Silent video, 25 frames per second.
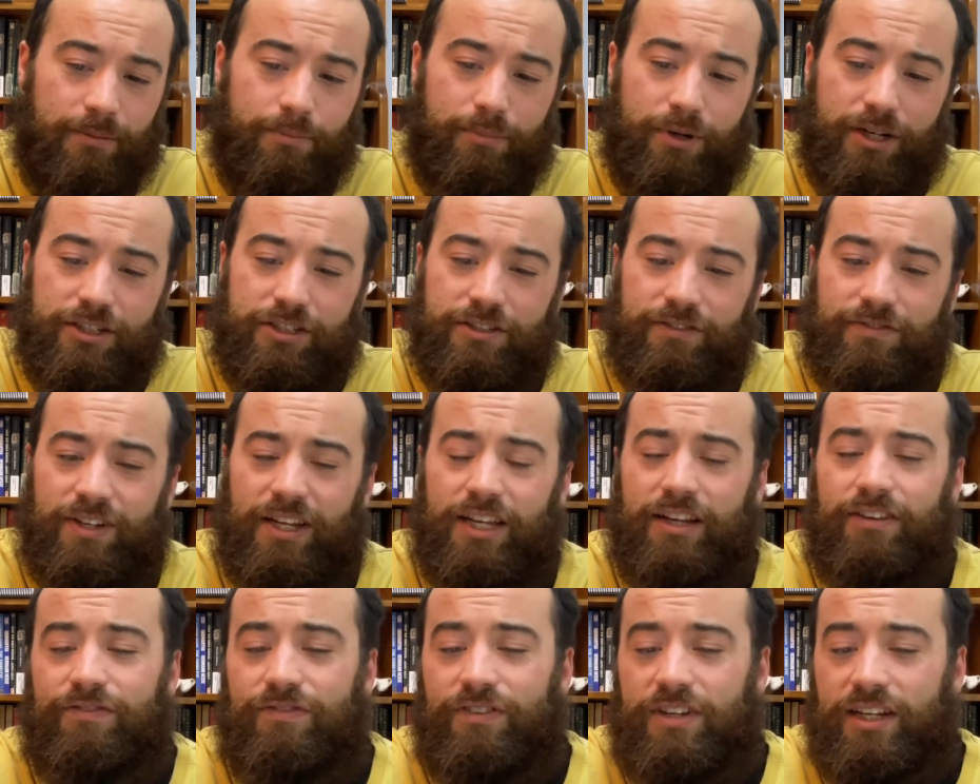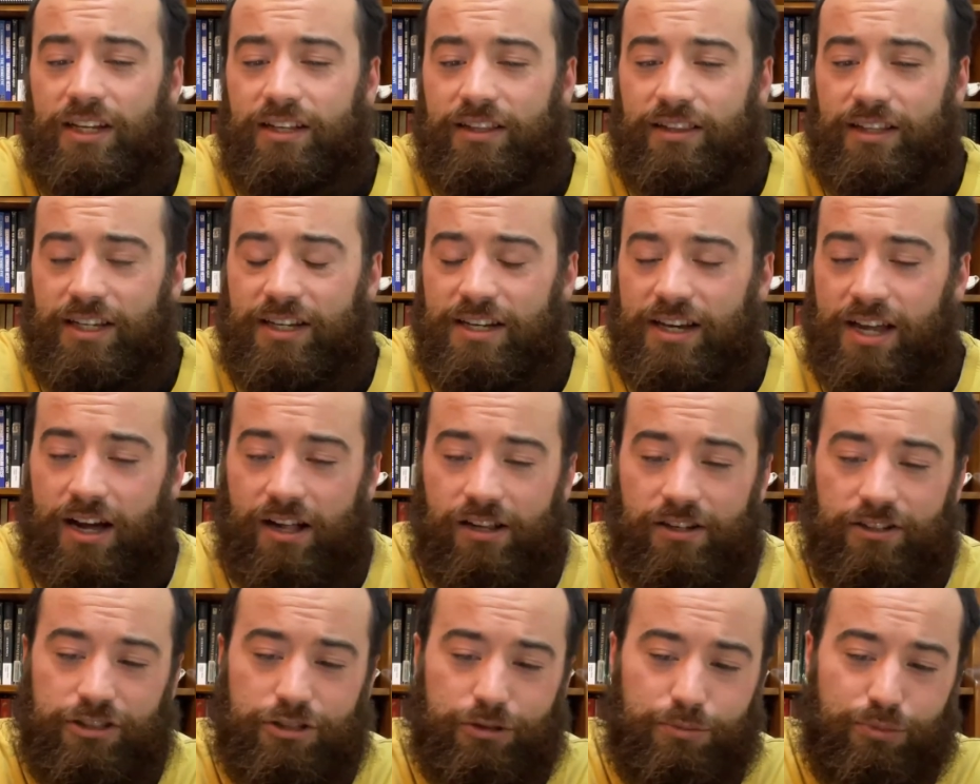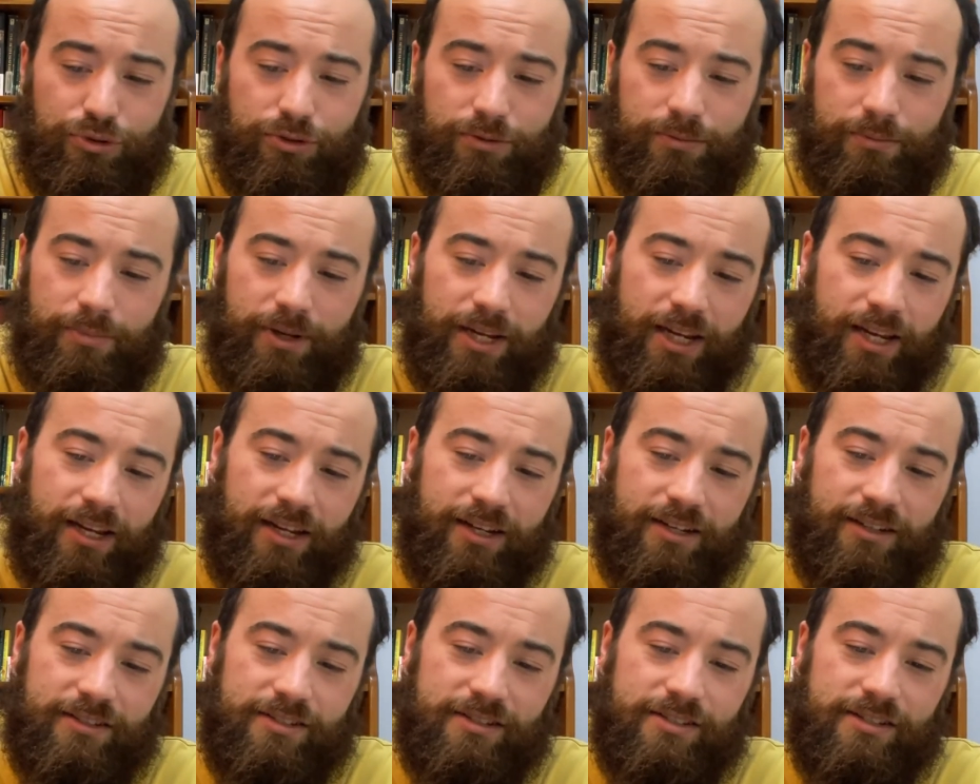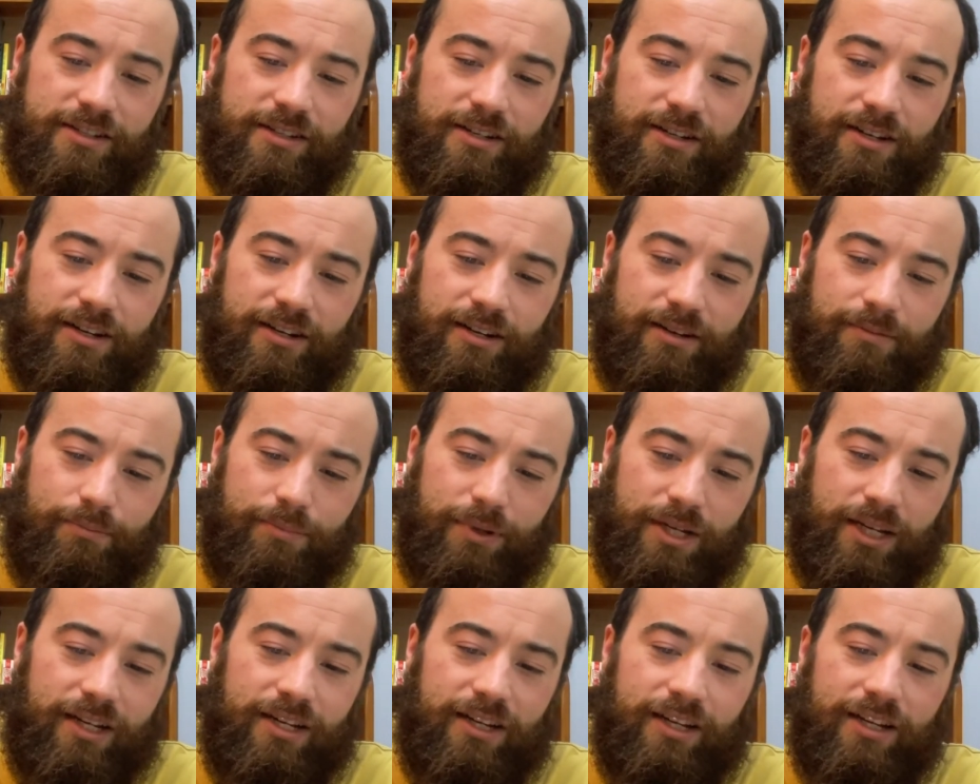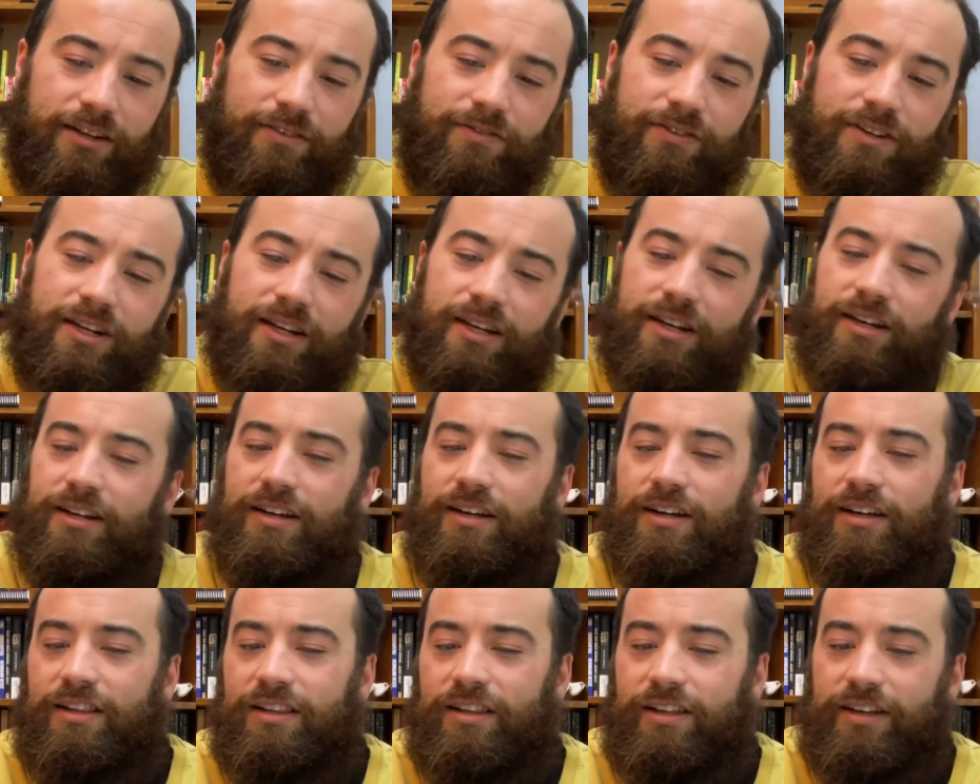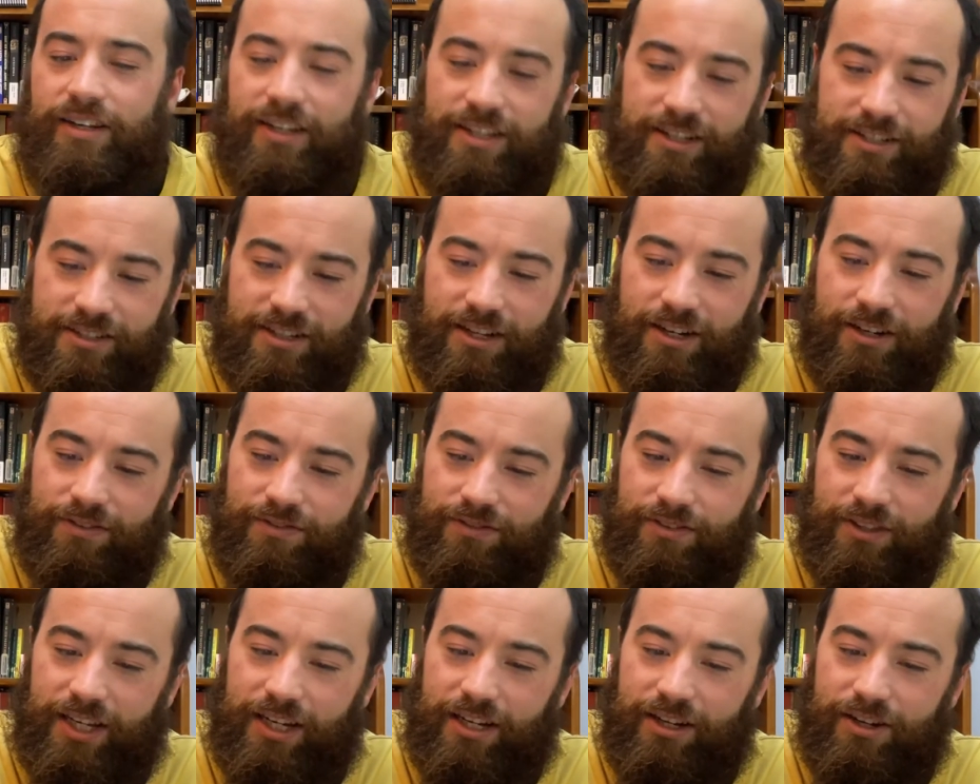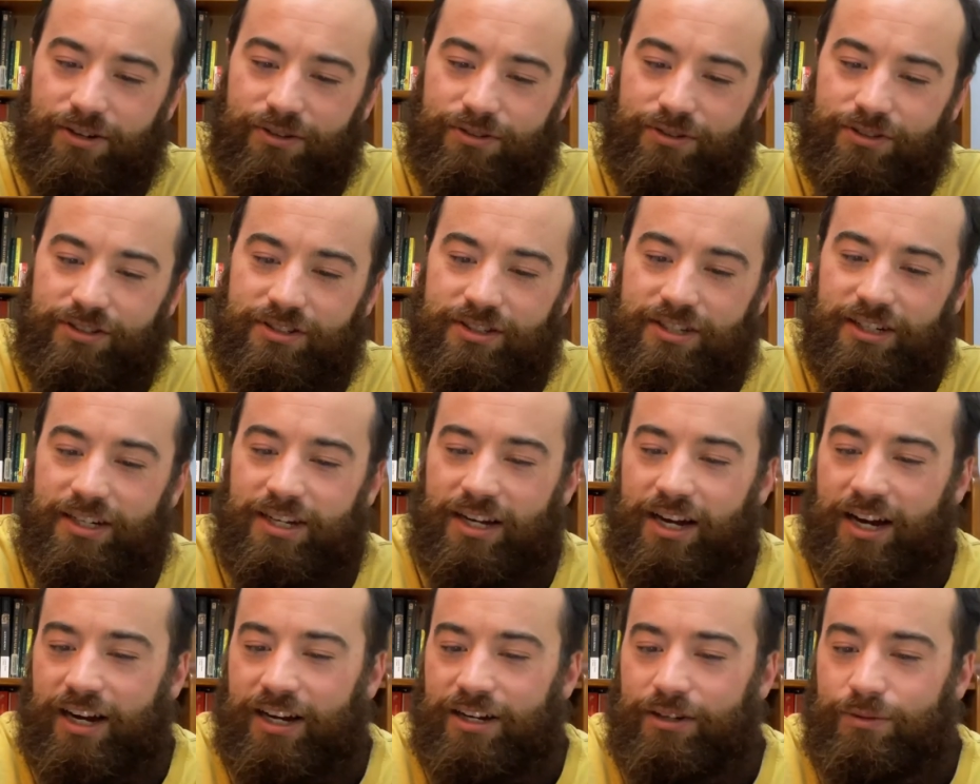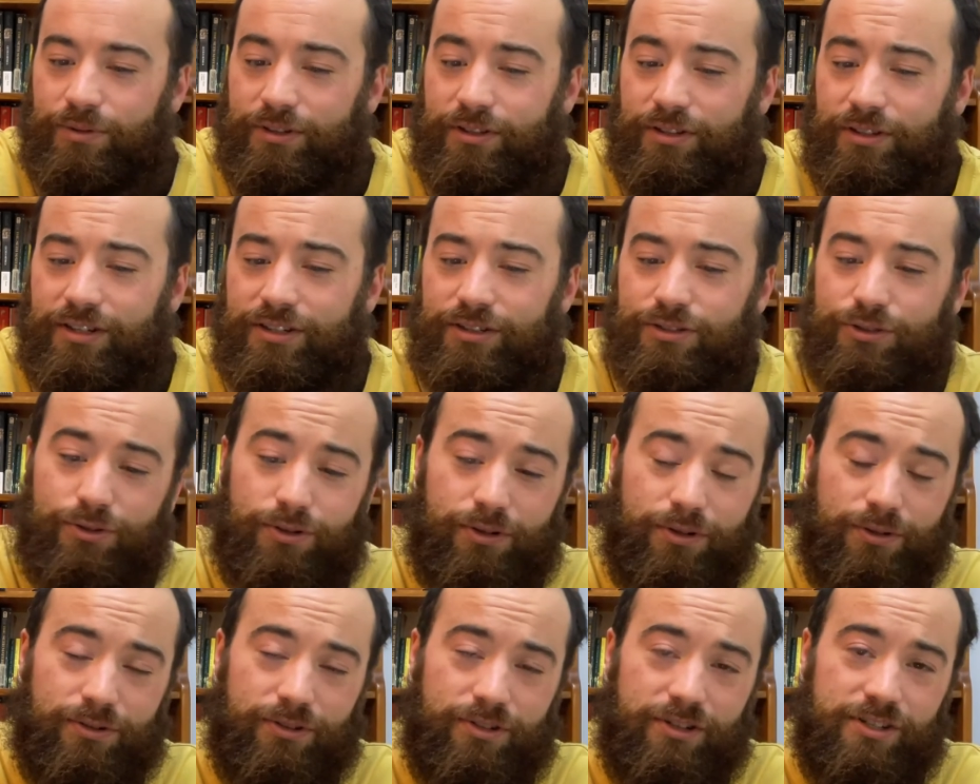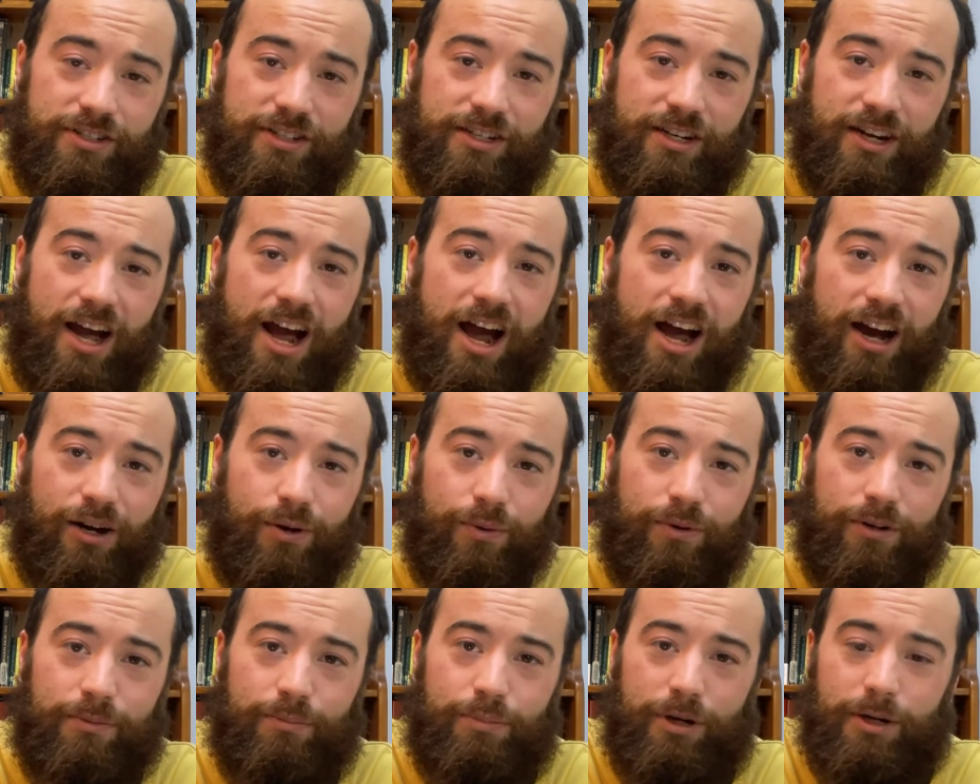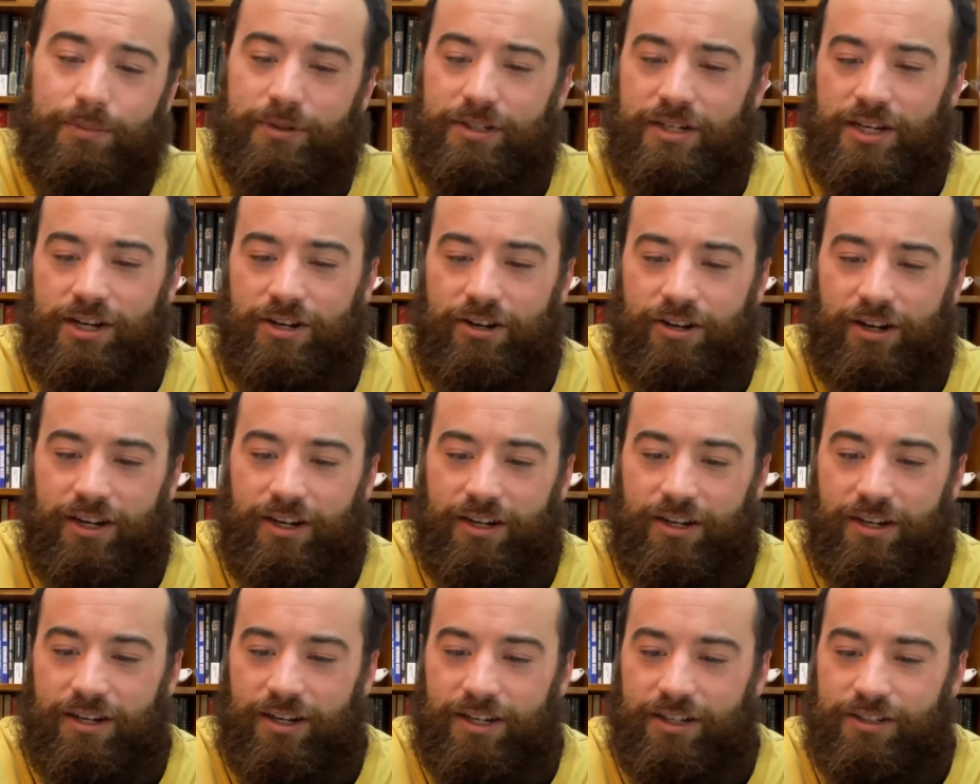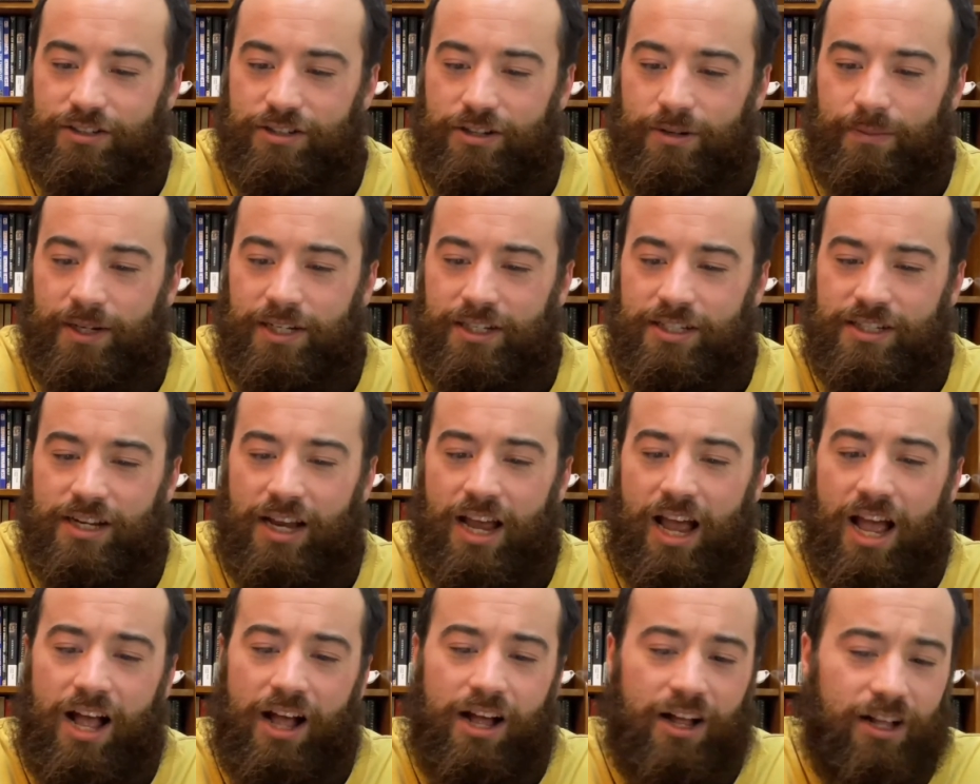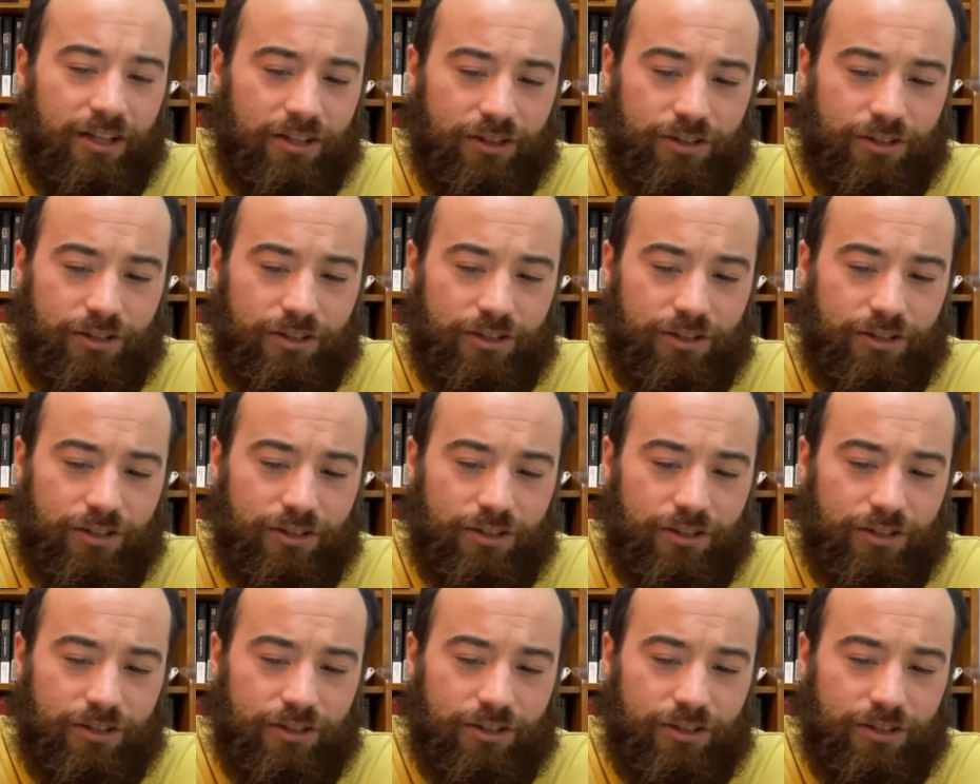like a bunch of infinitely knowledgeable beings being given a clunky set of Legos to guide with controllers and awkward puppeteering instruments,